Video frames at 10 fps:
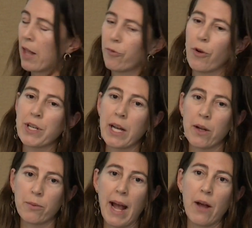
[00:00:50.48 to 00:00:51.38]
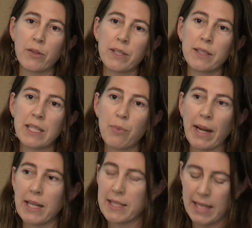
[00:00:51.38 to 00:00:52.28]
California around teen
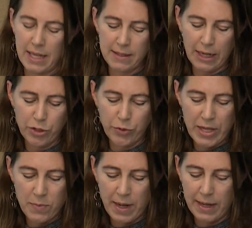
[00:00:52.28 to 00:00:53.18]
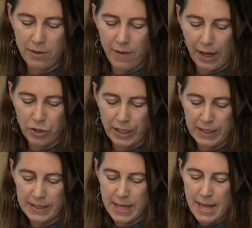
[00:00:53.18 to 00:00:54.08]
pregnancy and sexually transmitted
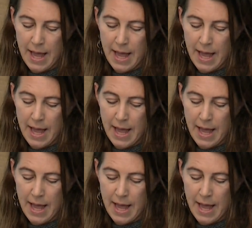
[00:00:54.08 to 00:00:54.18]
infections.